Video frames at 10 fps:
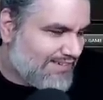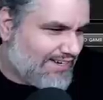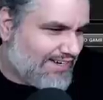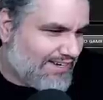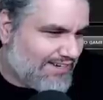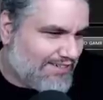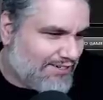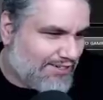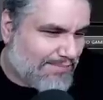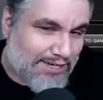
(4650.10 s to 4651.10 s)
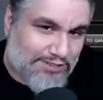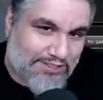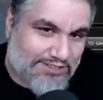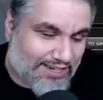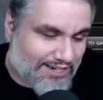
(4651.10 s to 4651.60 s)
uh, you can go to
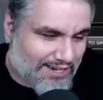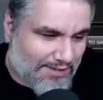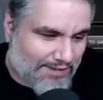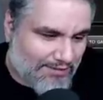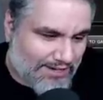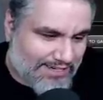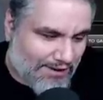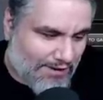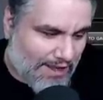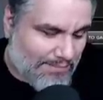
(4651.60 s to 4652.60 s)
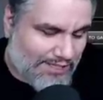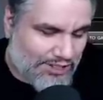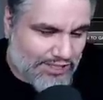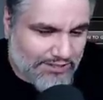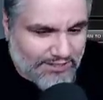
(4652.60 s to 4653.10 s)
Manatraders.com. They rent out
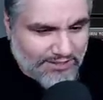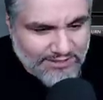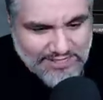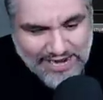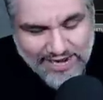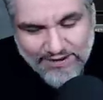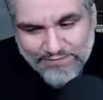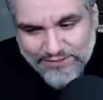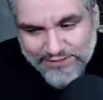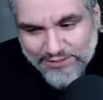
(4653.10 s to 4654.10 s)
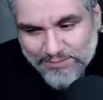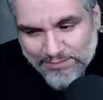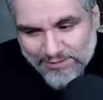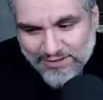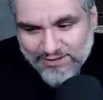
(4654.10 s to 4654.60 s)
MTGO cards and physical
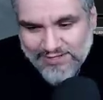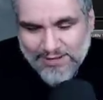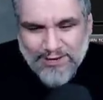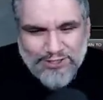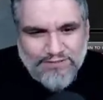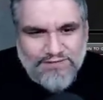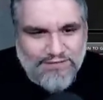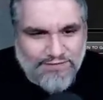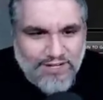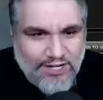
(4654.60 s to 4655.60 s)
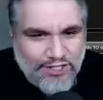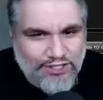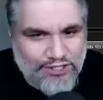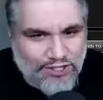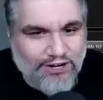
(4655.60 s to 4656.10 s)
paper cards. I'm not sure if they've
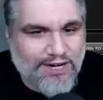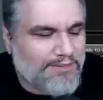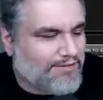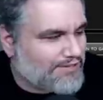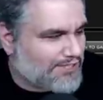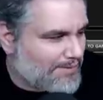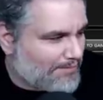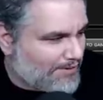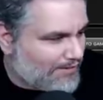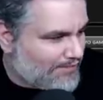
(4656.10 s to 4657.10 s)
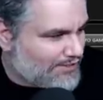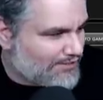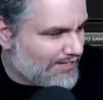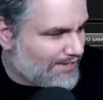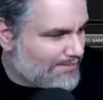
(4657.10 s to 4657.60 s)
started up their physical paper card
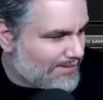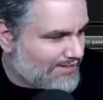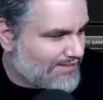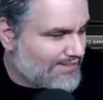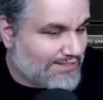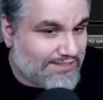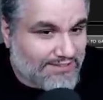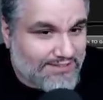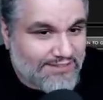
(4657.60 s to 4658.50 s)
feature again, but uh,